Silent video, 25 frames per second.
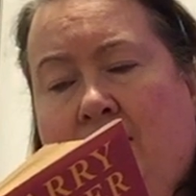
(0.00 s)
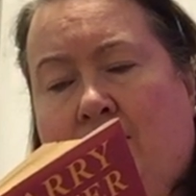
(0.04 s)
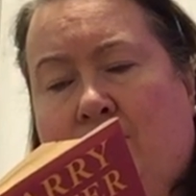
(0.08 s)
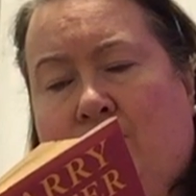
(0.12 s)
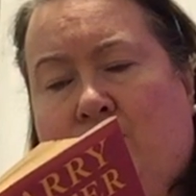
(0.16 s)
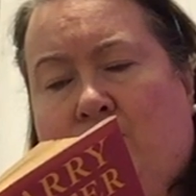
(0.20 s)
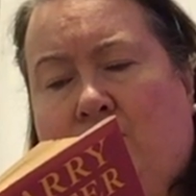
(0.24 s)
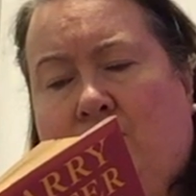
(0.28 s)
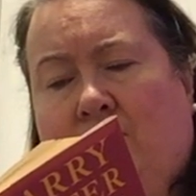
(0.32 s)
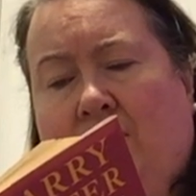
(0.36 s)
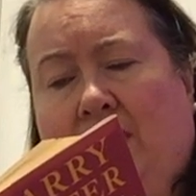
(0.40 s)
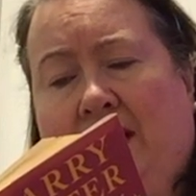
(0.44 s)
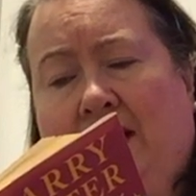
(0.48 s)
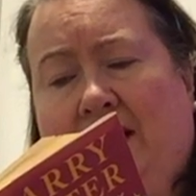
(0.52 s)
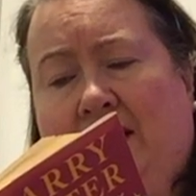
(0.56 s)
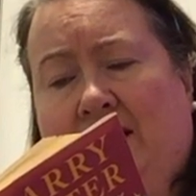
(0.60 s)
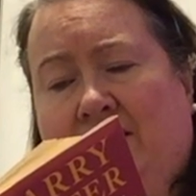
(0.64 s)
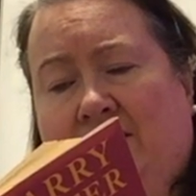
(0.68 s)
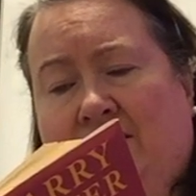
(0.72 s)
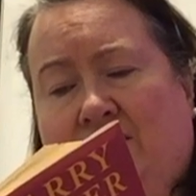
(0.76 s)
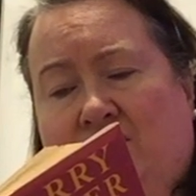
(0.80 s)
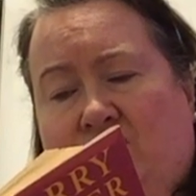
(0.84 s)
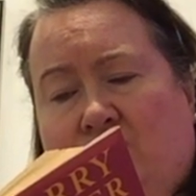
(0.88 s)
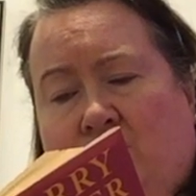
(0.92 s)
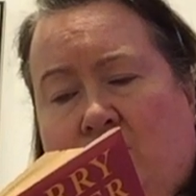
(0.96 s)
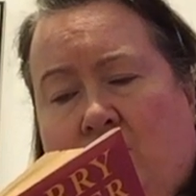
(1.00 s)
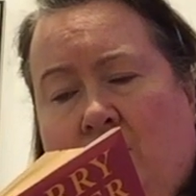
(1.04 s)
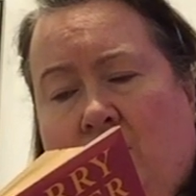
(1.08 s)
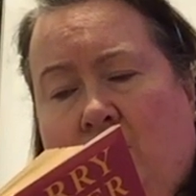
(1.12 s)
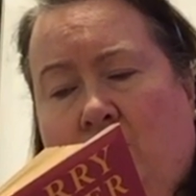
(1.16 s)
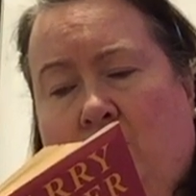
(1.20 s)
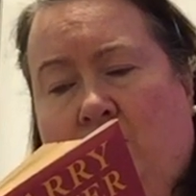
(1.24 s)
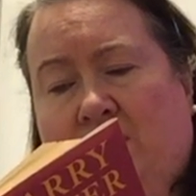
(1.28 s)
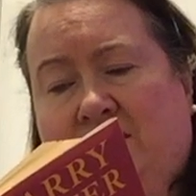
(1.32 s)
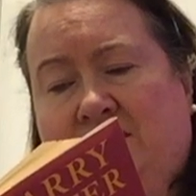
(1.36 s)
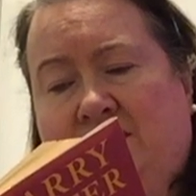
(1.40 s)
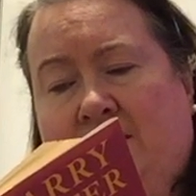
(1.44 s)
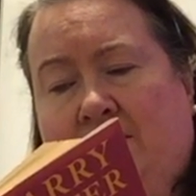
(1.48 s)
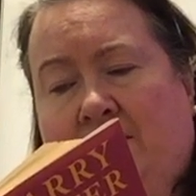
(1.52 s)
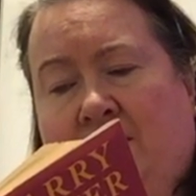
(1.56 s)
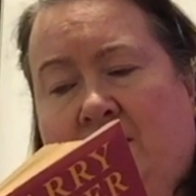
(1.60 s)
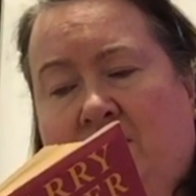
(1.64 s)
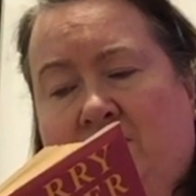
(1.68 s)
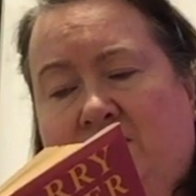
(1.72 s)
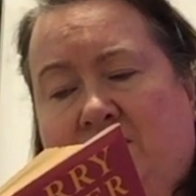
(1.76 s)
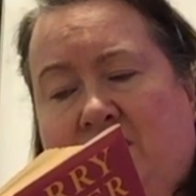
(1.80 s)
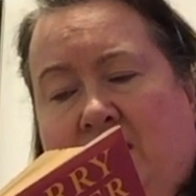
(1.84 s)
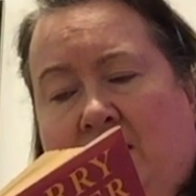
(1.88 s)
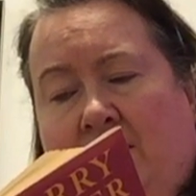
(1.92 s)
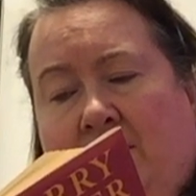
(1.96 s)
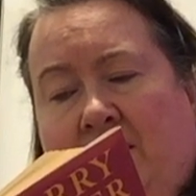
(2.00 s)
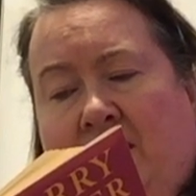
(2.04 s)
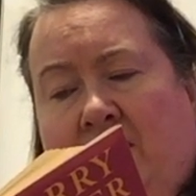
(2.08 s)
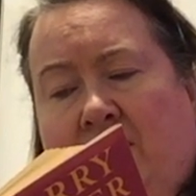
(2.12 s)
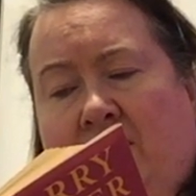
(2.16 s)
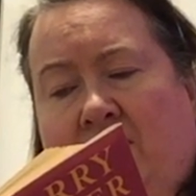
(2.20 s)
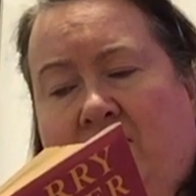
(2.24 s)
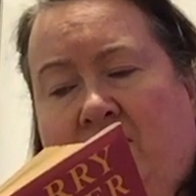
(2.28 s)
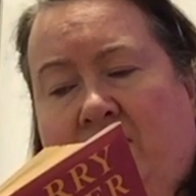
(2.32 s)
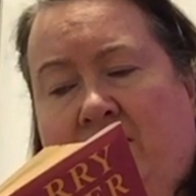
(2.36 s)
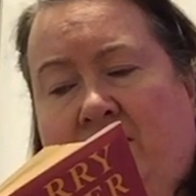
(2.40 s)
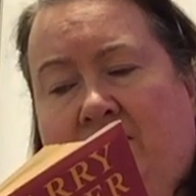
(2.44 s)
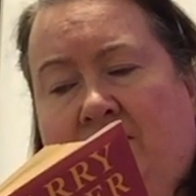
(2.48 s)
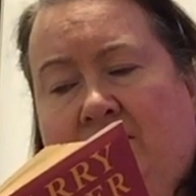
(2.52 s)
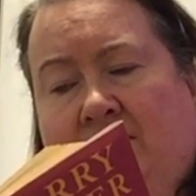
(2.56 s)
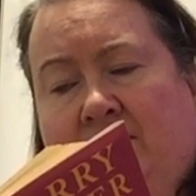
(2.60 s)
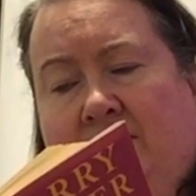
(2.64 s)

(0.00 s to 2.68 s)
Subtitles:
praying the troll wasn't about to come out of it.